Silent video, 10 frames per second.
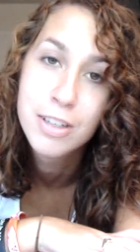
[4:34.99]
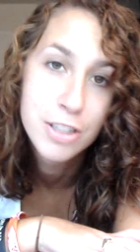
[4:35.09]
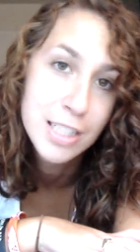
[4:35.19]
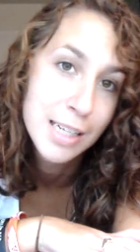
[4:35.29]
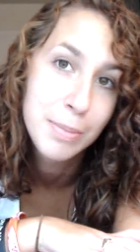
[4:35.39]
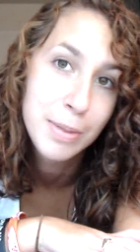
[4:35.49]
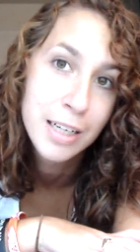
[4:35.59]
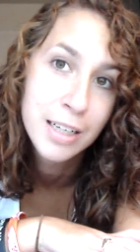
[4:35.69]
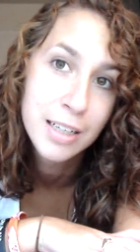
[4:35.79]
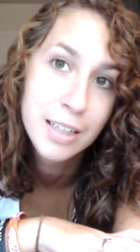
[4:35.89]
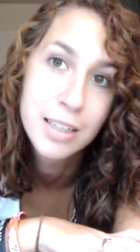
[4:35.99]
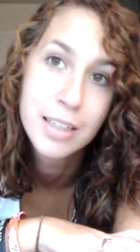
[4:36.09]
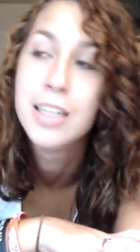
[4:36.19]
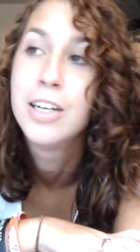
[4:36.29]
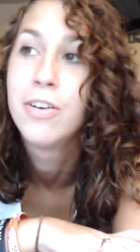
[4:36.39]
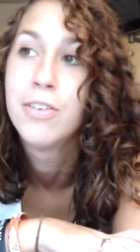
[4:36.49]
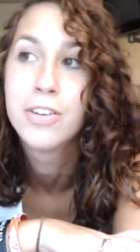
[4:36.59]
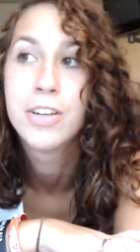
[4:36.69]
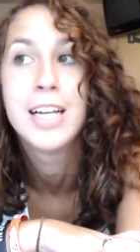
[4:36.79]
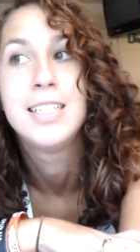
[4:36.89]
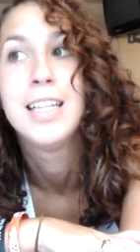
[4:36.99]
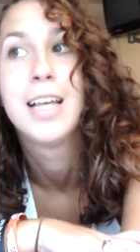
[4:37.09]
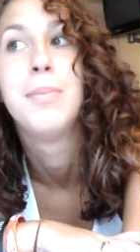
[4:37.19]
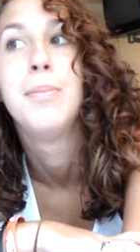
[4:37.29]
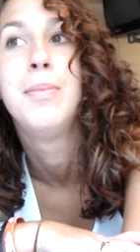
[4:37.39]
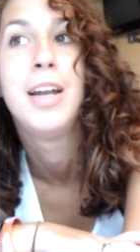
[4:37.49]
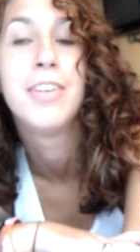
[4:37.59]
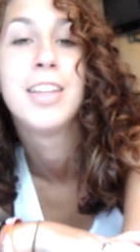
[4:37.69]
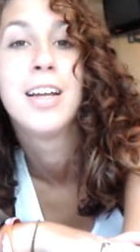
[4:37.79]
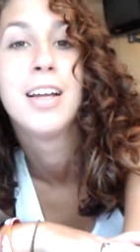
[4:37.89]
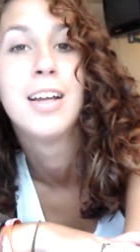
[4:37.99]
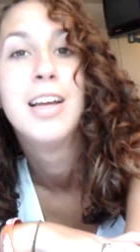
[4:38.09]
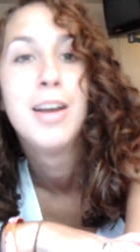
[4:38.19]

and she's gonna be, you know, glad to see them and everything.